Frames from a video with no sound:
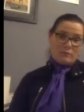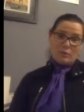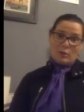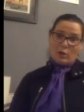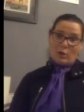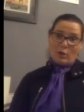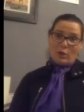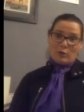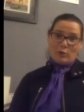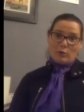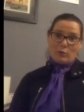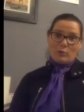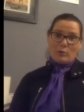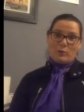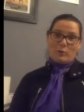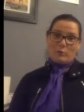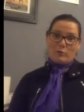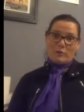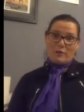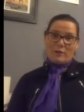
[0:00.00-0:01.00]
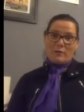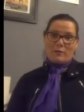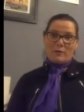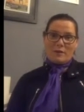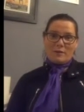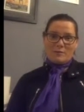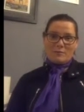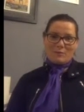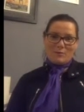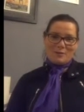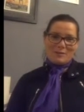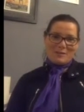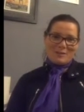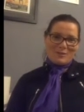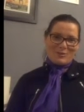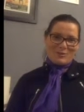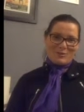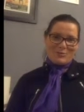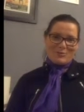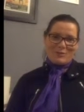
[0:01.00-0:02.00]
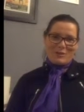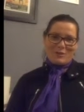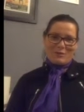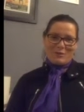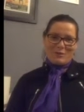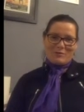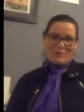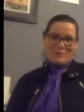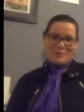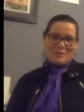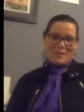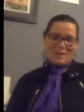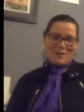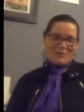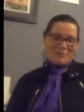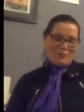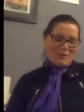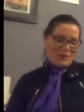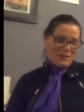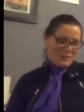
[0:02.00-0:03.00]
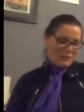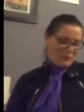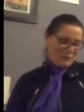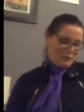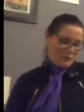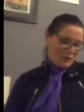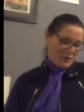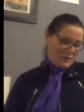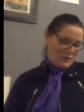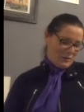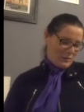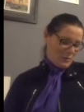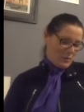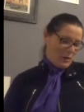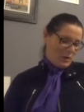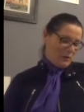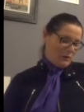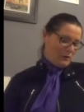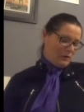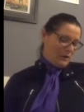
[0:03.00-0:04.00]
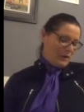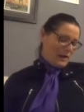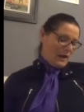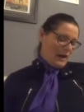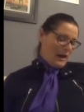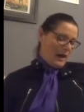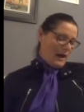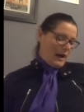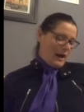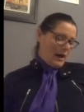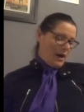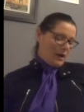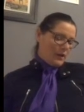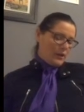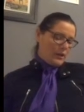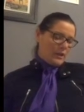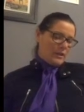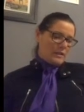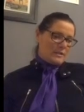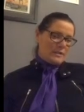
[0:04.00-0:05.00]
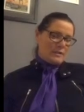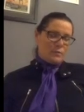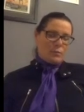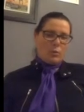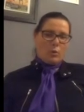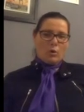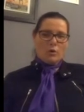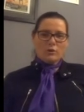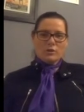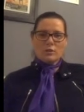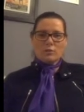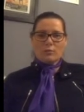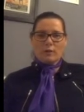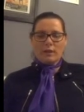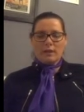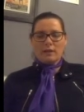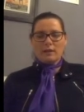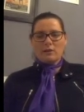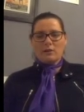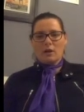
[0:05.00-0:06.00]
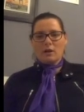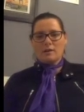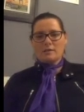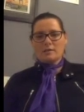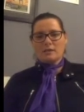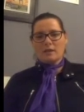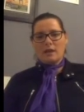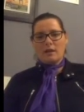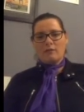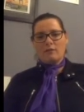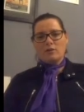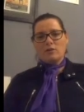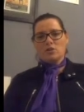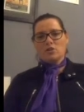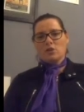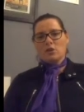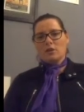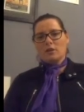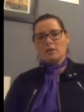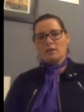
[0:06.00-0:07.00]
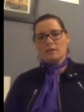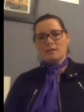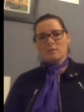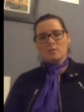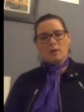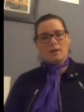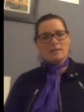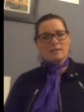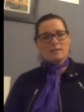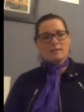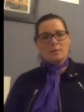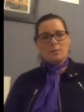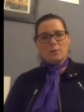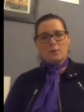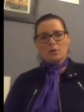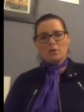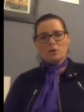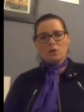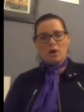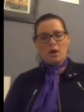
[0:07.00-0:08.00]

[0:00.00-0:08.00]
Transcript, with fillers: you know, along with all the other experts that'll give us that advice for free as well. I think it's important to recognize that every journey is one step at a